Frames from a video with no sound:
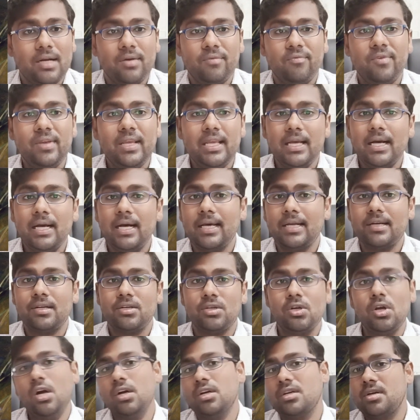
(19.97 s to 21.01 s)
that we are
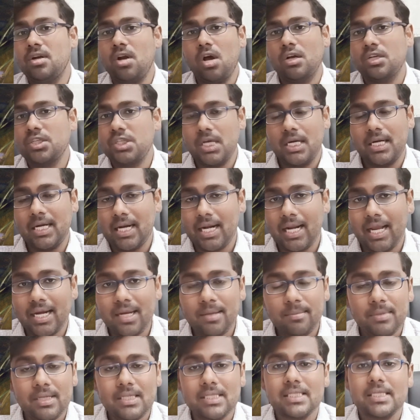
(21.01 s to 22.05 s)
not nocturnal
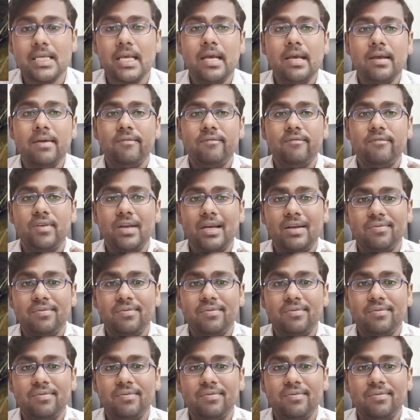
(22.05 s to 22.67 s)
animals. We